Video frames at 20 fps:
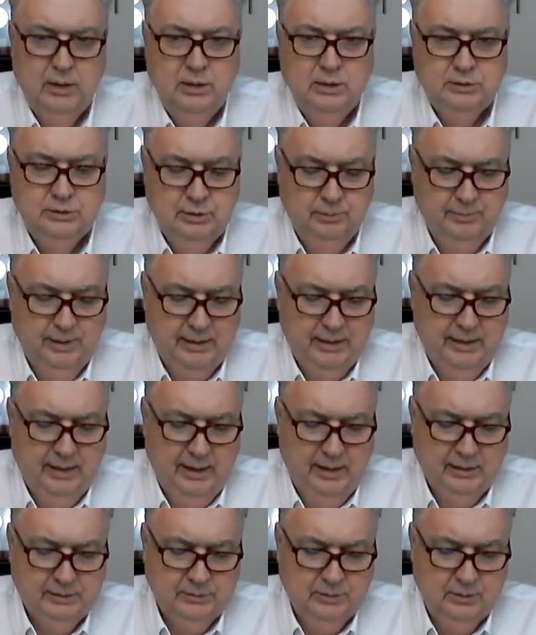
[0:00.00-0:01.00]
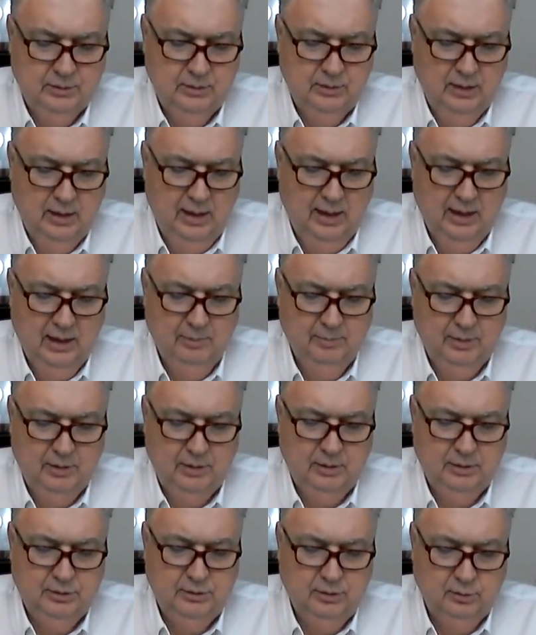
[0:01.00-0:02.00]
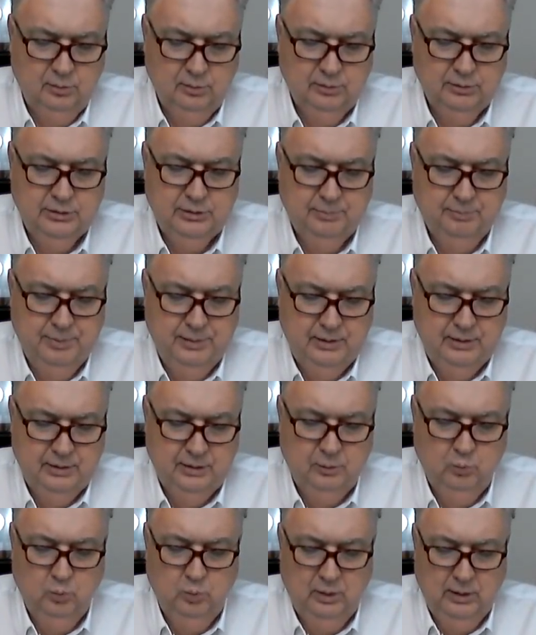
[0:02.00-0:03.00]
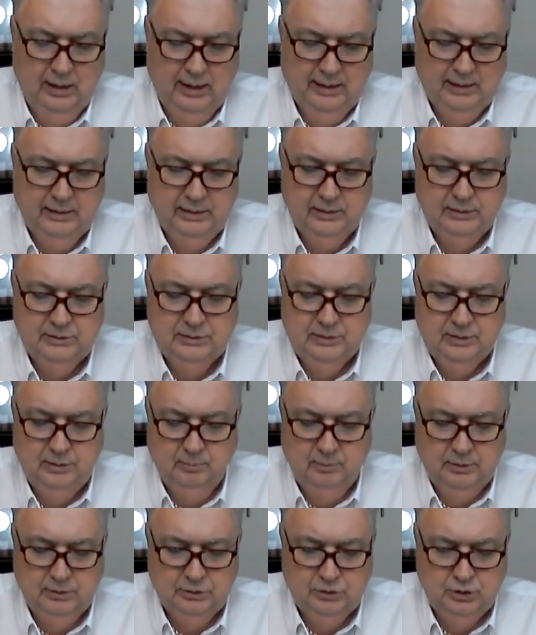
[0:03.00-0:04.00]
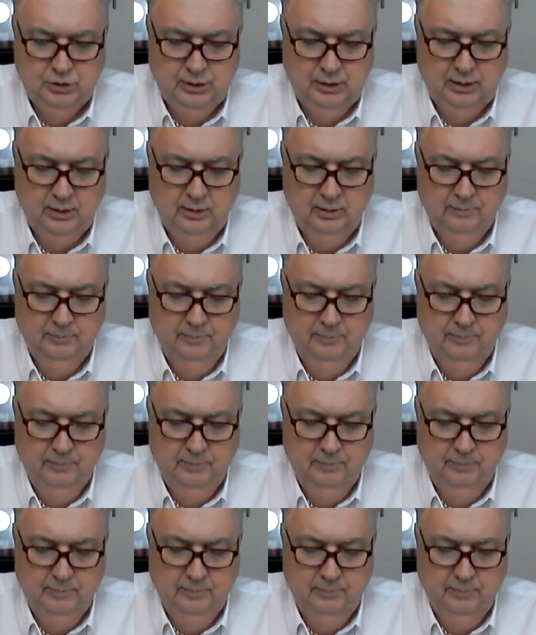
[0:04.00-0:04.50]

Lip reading: Somebody asked, I am an adult dependent. Will I get a stimulus check?